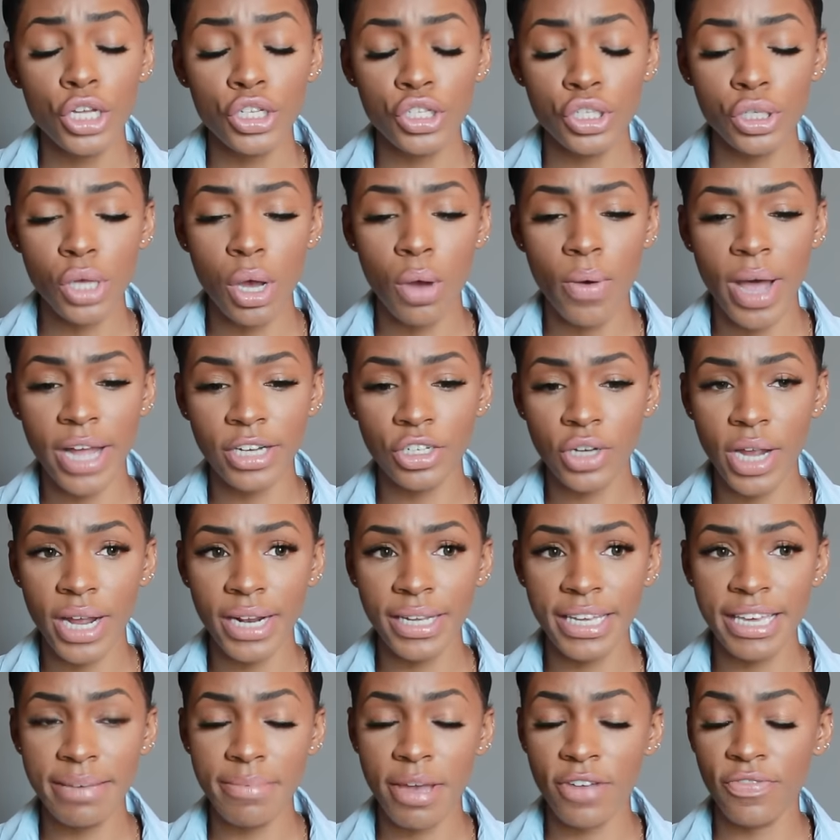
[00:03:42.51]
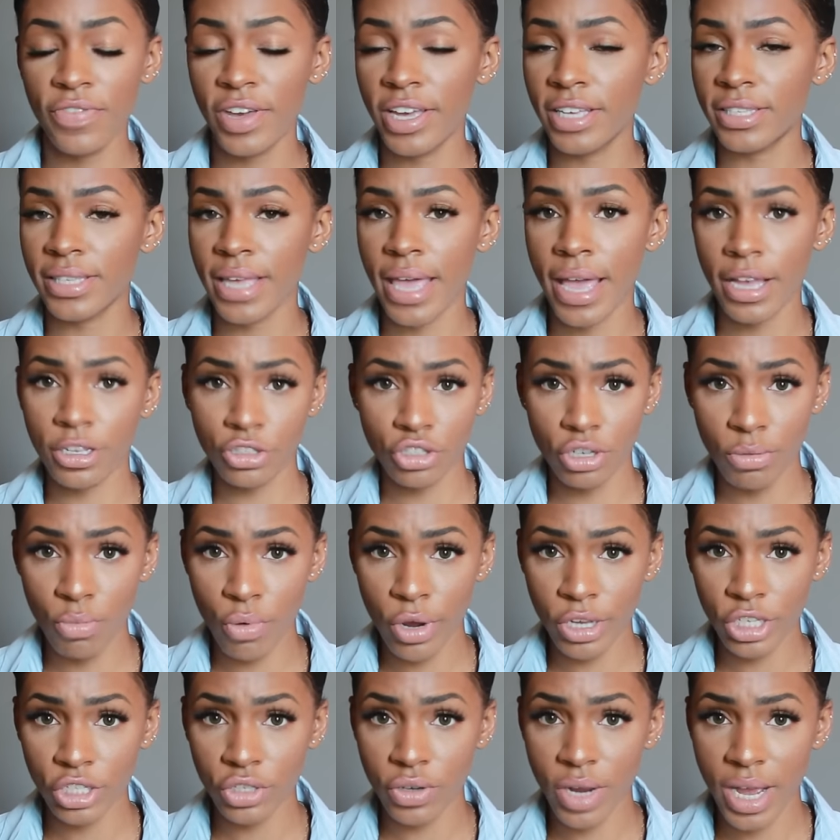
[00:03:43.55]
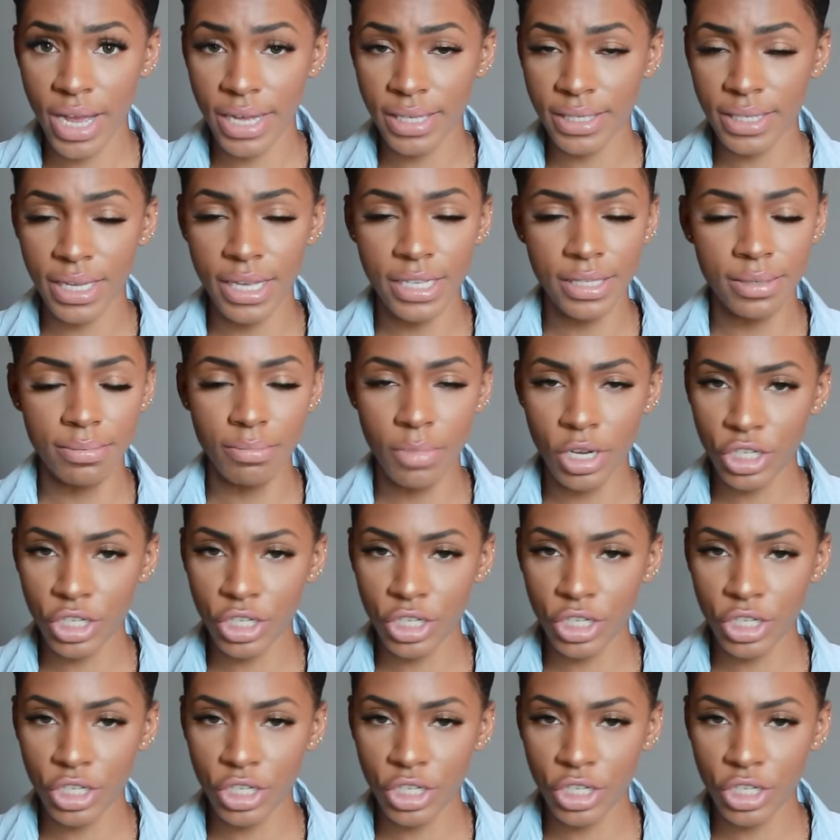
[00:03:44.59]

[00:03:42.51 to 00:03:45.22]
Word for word: So I try to keep my face extra moisturized as